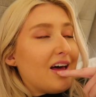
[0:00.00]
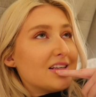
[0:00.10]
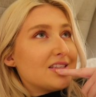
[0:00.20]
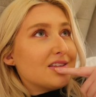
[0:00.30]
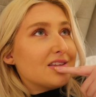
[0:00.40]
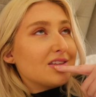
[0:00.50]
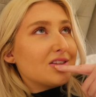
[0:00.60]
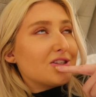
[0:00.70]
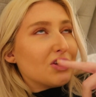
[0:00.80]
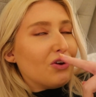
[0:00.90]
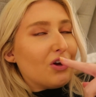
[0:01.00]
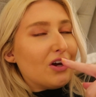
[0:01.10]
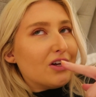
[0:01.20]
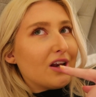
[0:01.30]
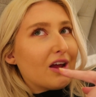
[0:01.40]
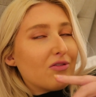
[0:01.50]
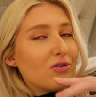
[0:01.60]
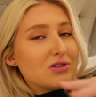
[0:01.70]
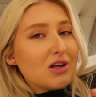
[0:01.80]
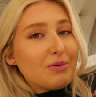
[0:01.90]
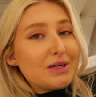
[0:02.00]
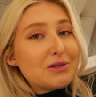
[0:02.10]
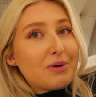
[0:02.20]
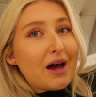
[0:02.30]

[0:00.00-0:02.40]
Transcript: That's so good. Like, I've got so into